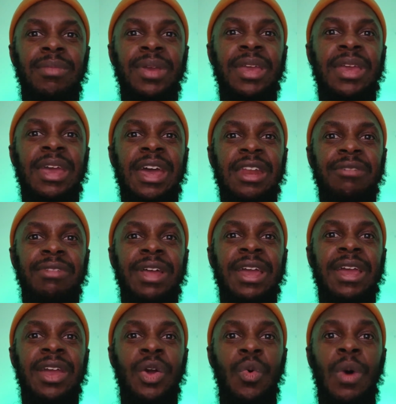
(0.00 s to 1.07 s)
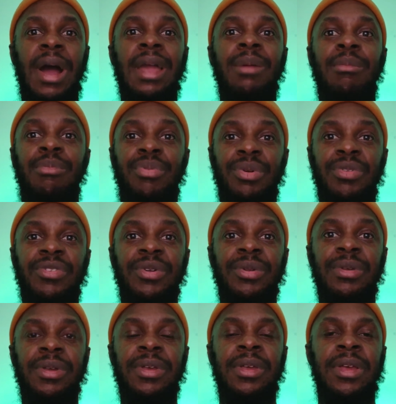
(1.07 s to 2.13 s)
be kind of like quite
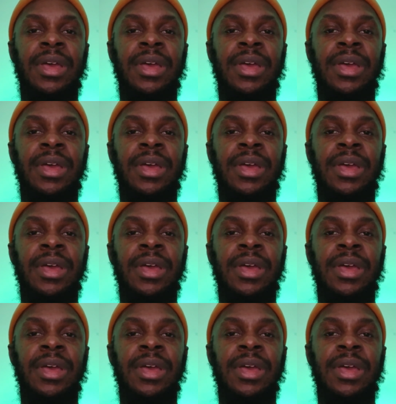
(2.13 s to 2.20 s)
brutal.